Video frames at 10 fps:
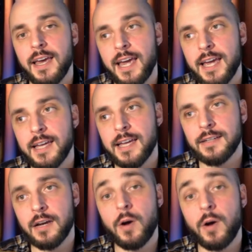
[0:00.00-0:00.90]
and
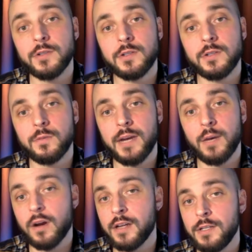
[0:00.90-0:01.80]
also my
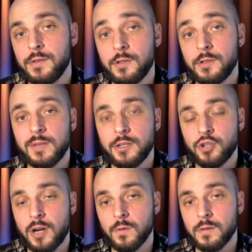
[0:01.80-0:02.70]
work on YouTube in
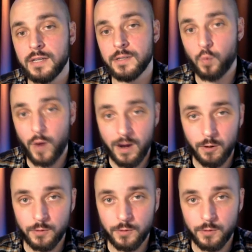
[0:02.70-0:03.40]
general as well,